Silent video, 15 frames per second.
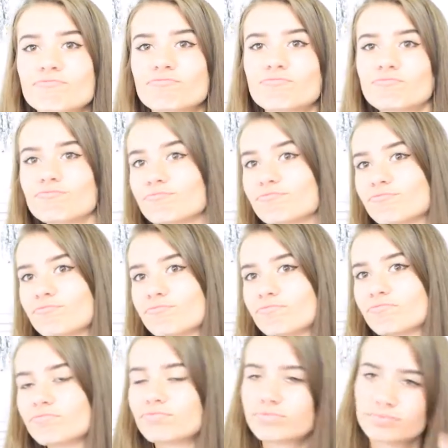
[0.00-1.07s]

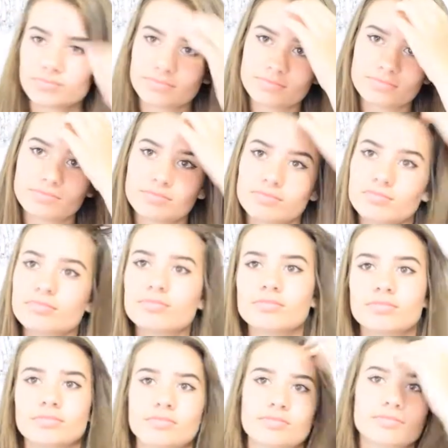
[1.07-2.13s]

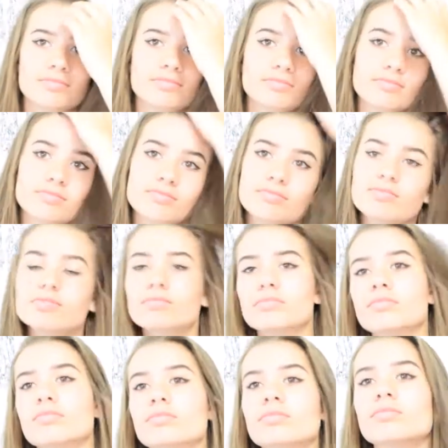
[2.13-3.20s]

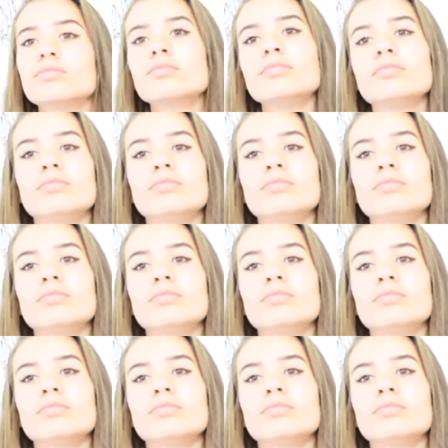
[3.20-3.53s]
(silence)